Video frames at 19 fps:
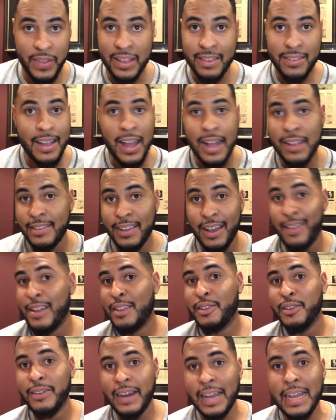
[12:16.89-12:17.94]
It's not until they
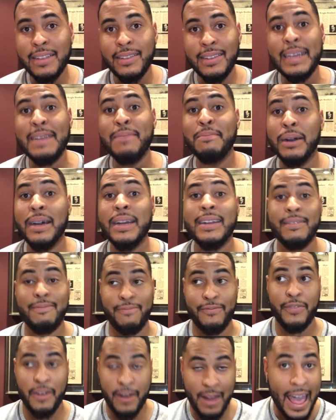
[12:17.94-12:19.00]
turn 18, but it
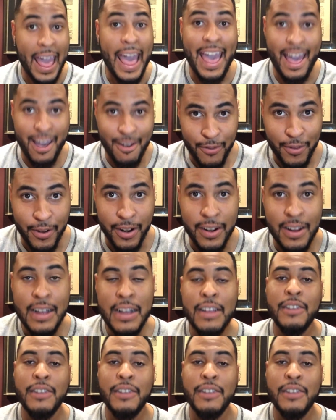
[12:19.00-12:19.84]
forever.